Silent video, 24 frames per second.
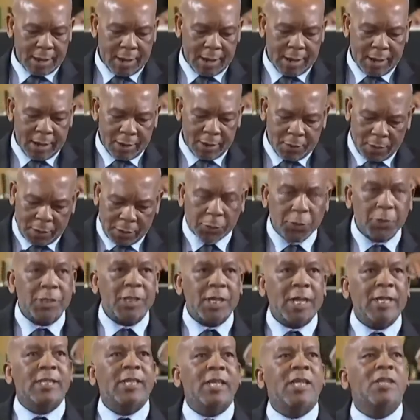I want to
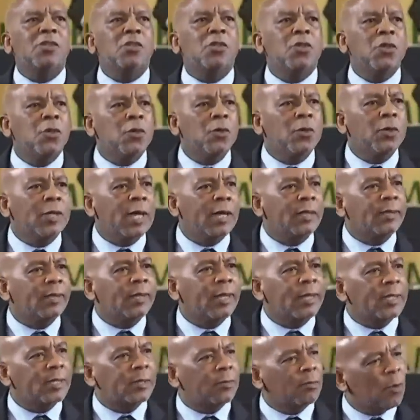suggest to you that
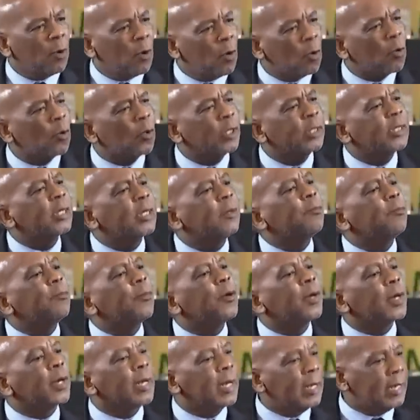there's more
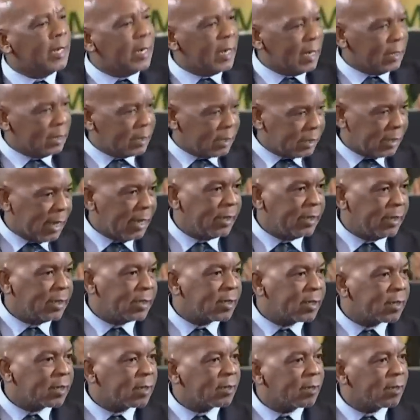contemporaneous studies